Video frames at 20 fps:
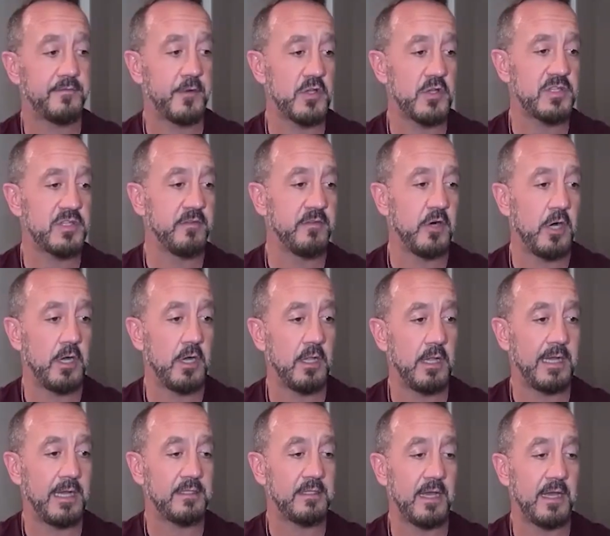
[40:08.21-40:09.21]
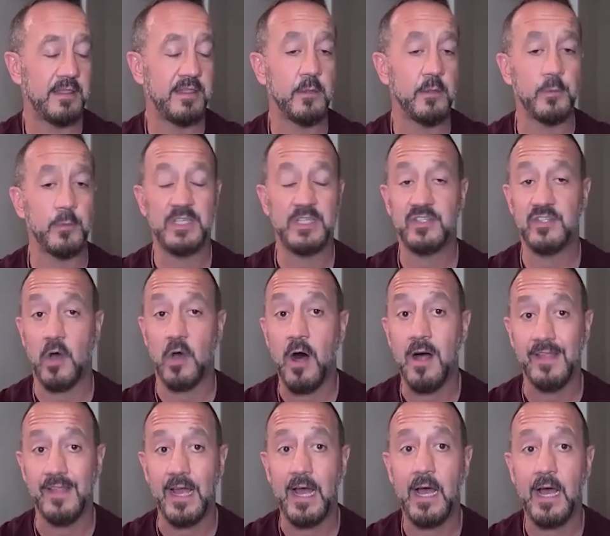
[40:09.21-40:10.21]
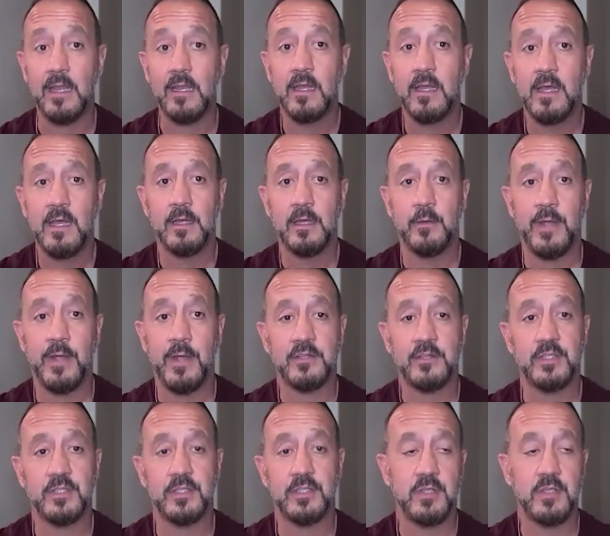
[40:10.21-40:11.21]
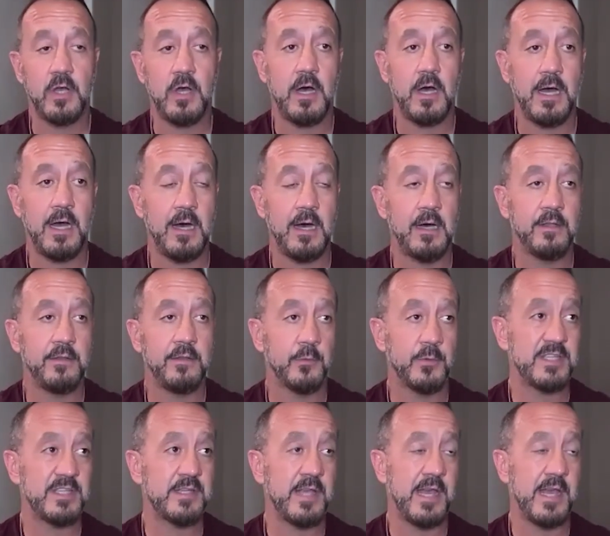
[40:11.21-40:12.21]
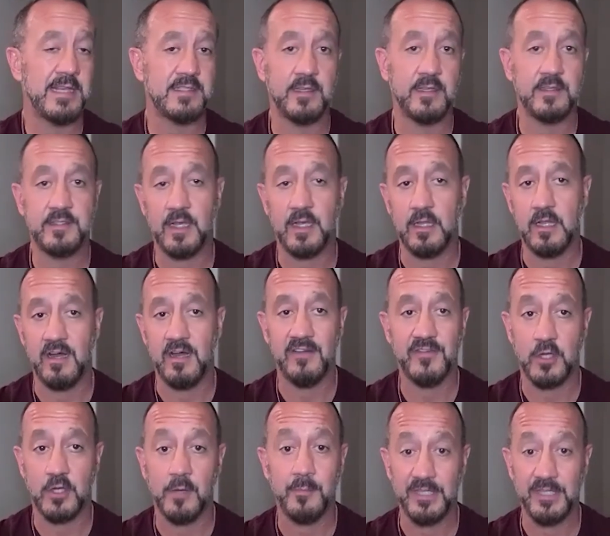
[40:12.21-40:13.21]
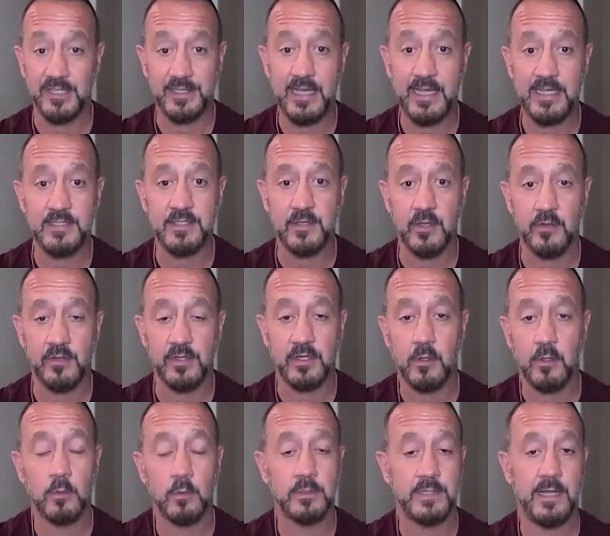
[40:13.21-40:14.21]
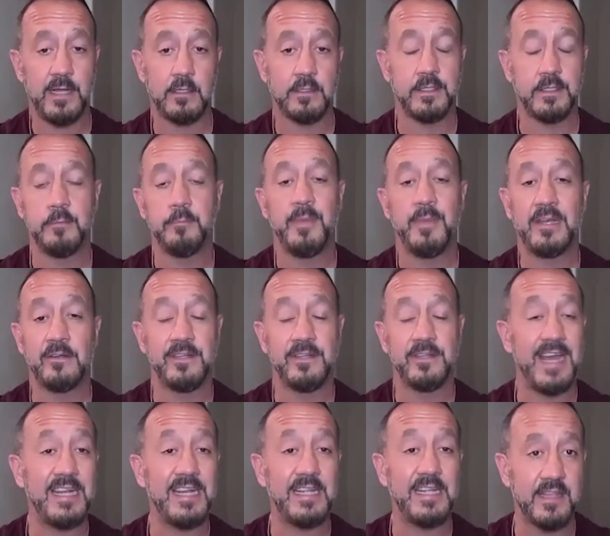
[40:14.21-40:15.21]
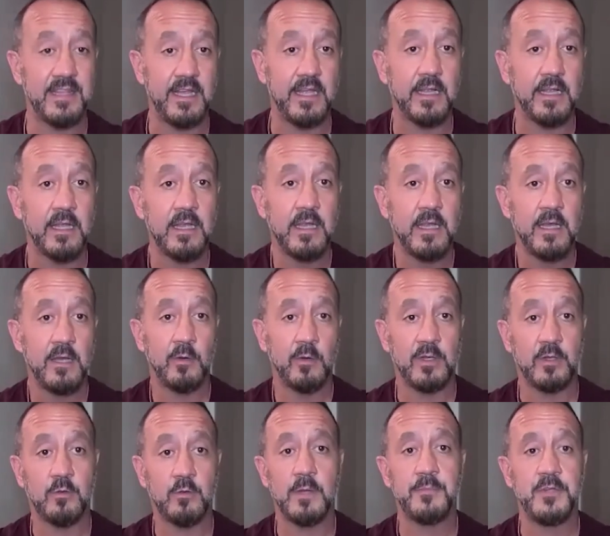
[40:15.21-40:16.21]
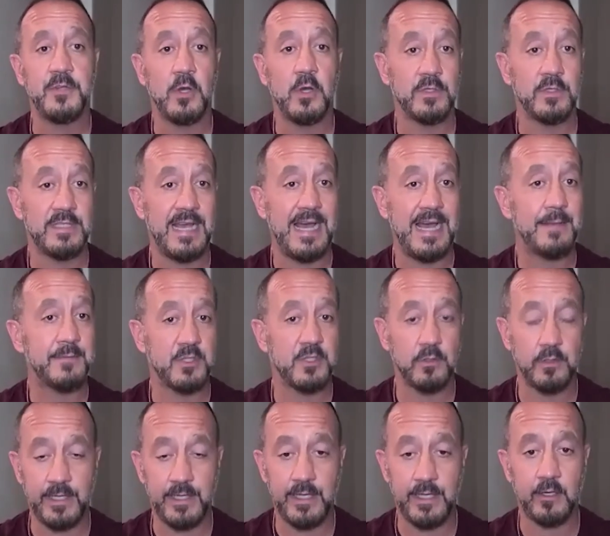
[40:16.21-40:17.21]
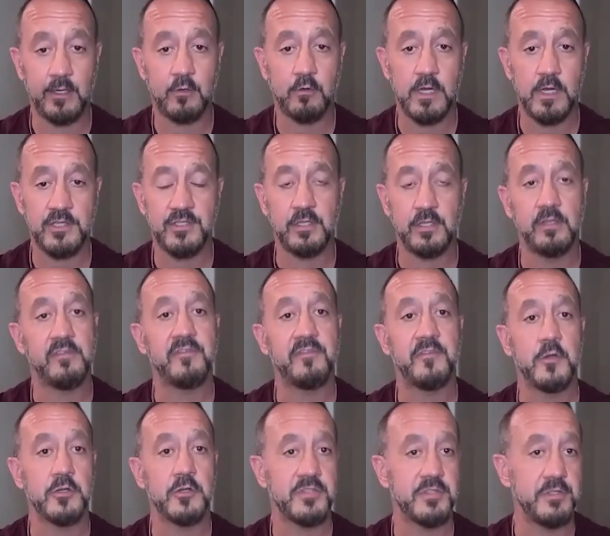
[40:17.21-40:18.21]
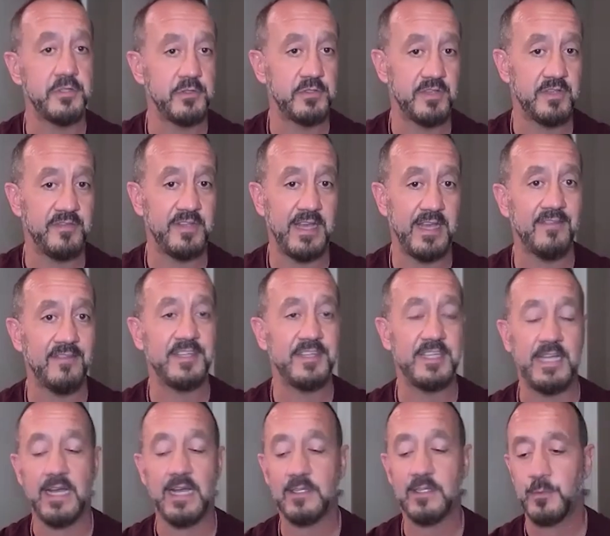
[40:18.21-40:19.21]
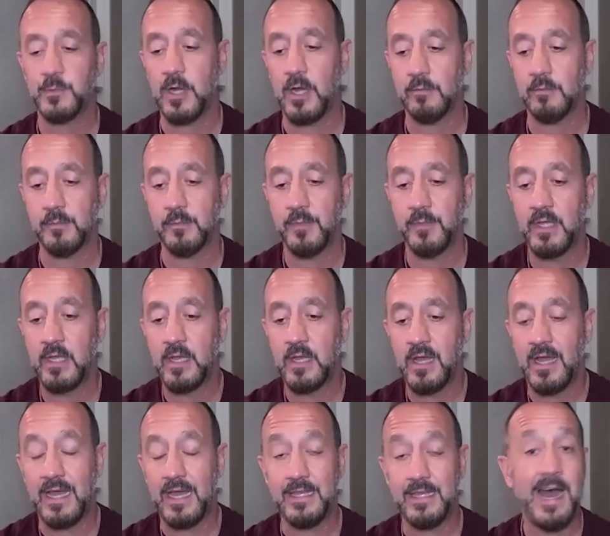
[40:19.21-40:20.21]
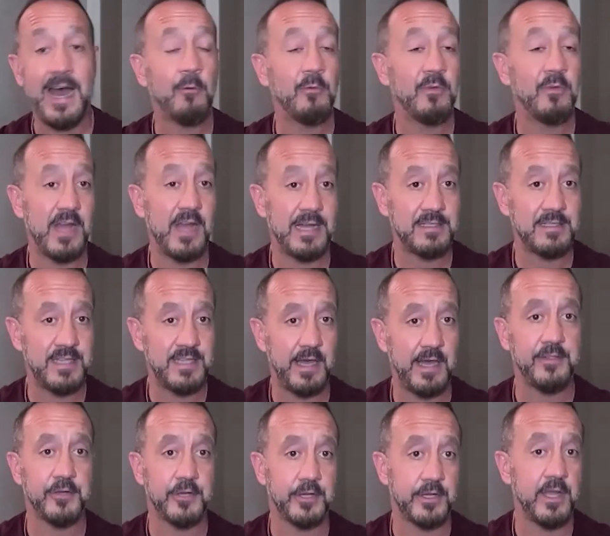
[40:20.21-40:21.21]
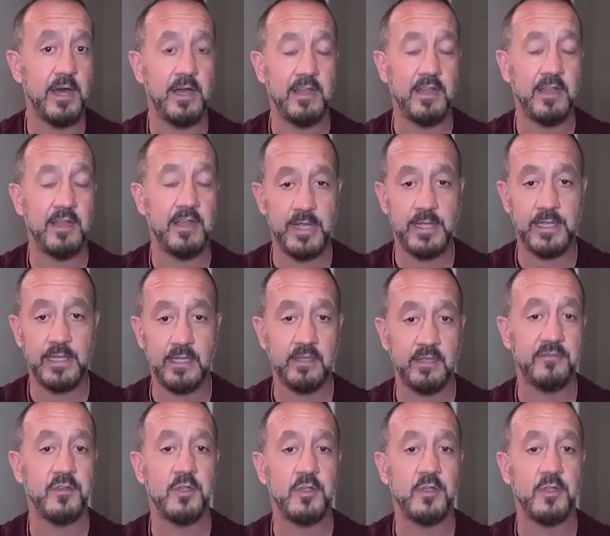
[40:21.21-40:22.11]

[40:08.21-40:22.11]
first of all, I, I, think we saw that. We actually saw on the risk asset sell off a couple of days ago that gold held in better than anything when crypto was absolutely getting crushed on the first news of the FTX problem. And now we've got Tether kind of breaking. If